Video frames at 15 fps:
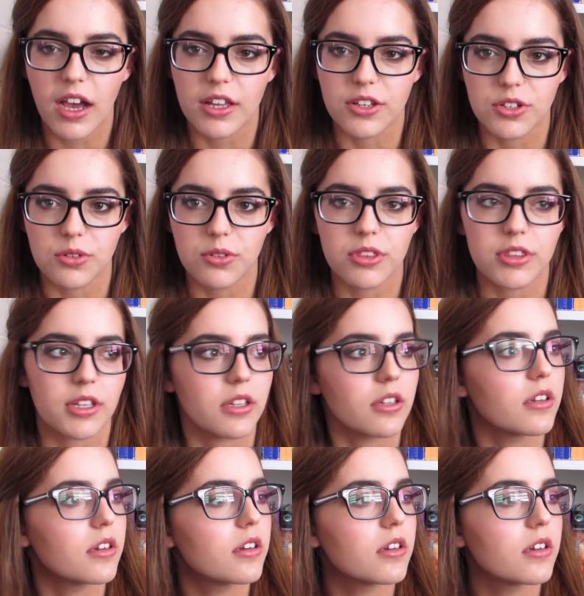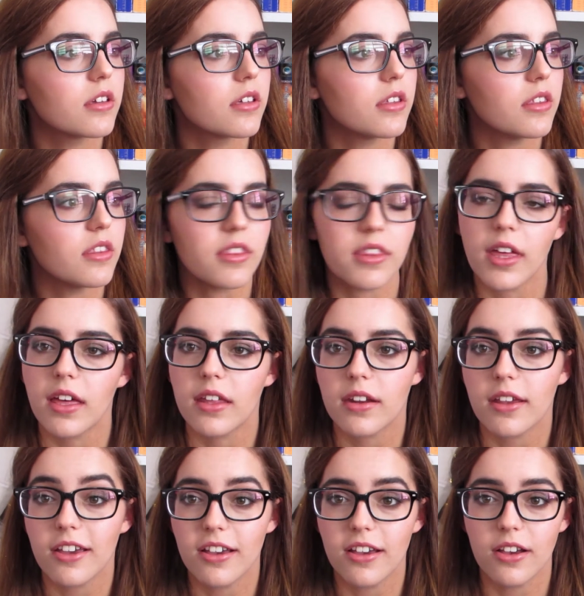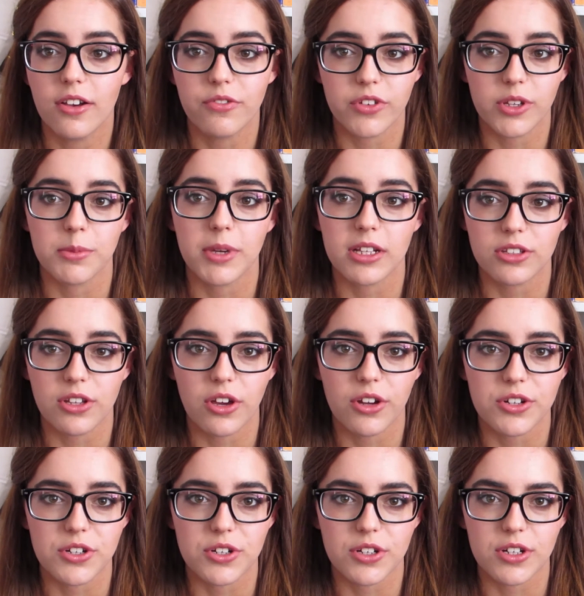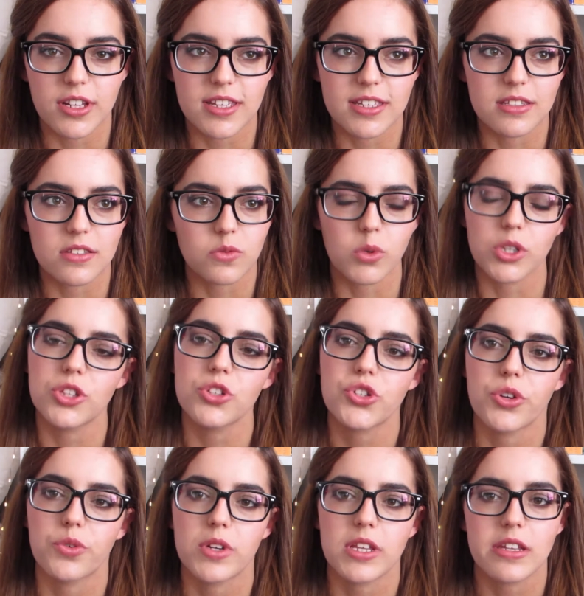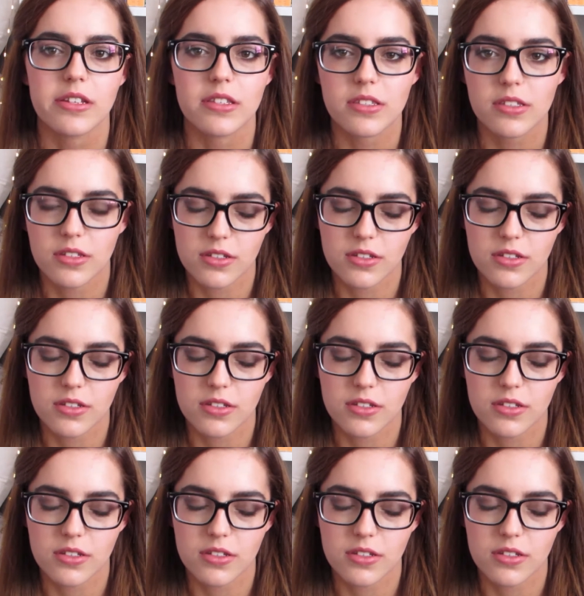do think that a female Doctor is what the show needs.